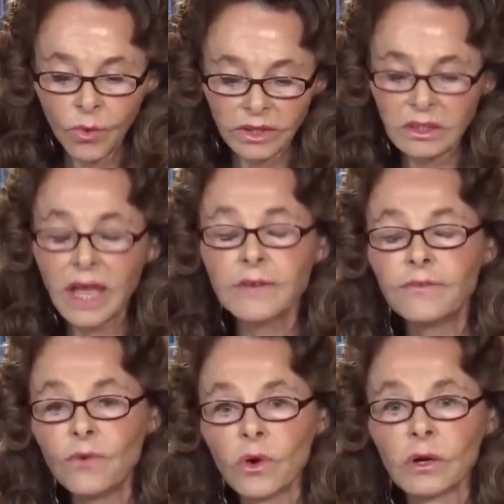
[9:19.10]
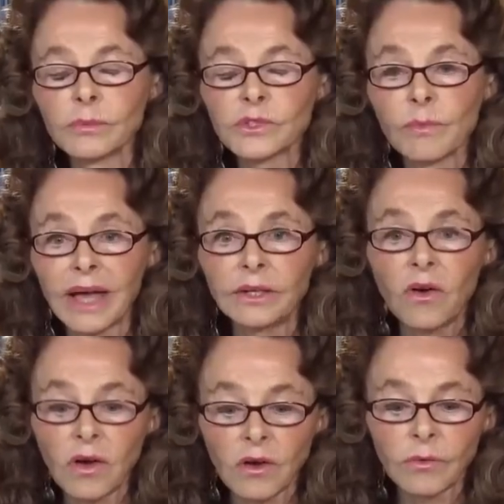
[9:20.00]
where life forms
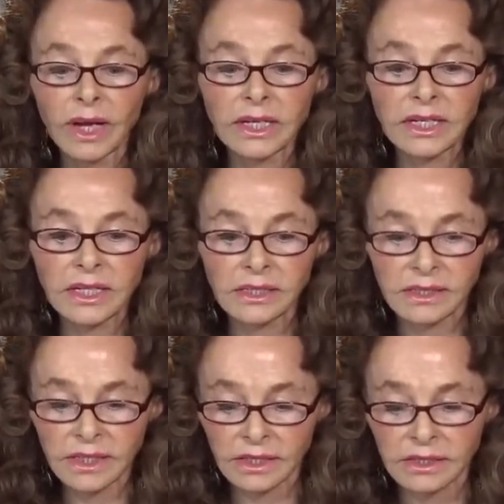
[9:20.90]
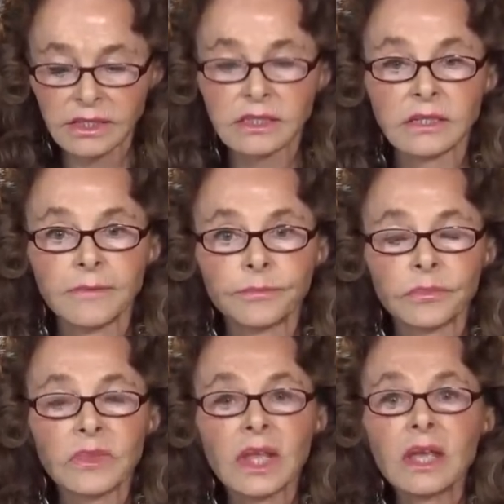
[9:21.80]
might already exist,
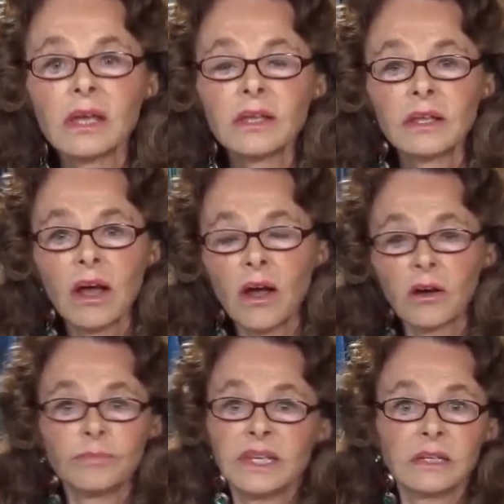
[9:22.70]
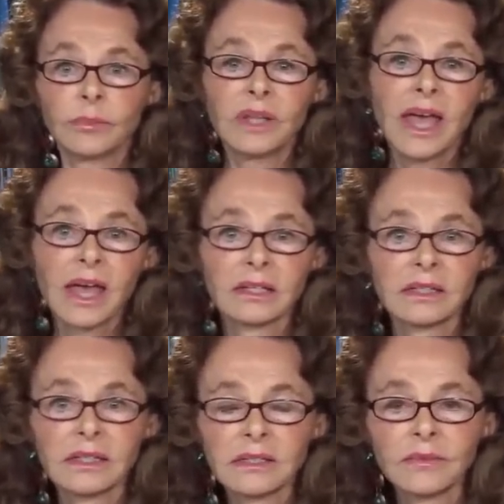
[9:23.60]
are being
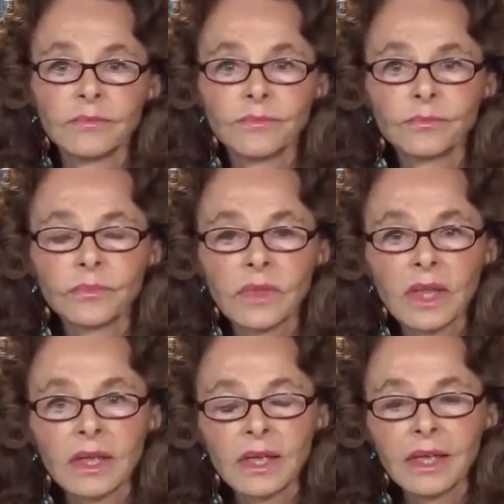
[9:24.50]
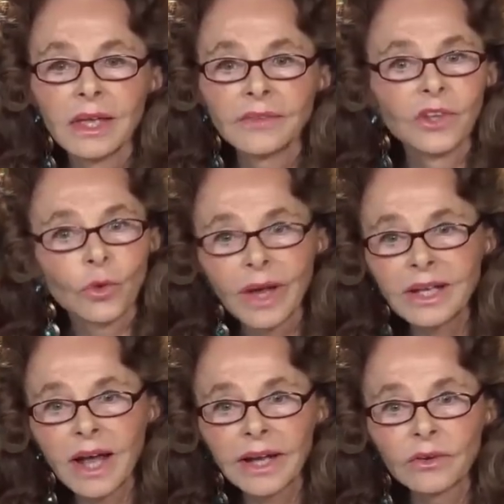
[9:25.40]
planned. And the
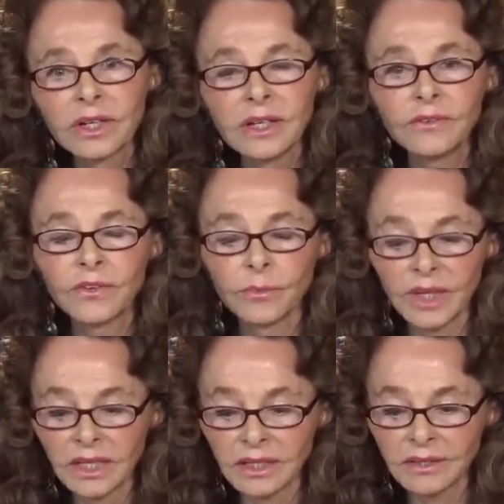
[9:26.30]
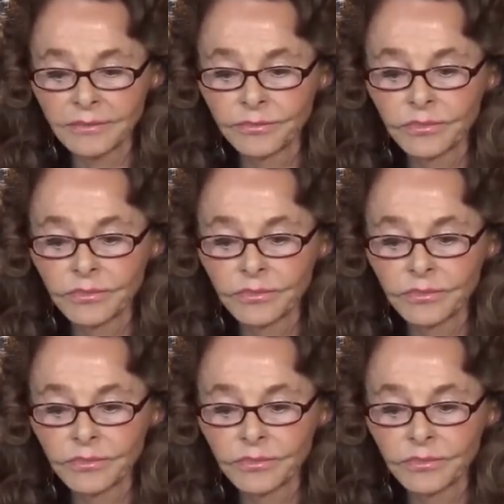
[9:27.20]
great irony for me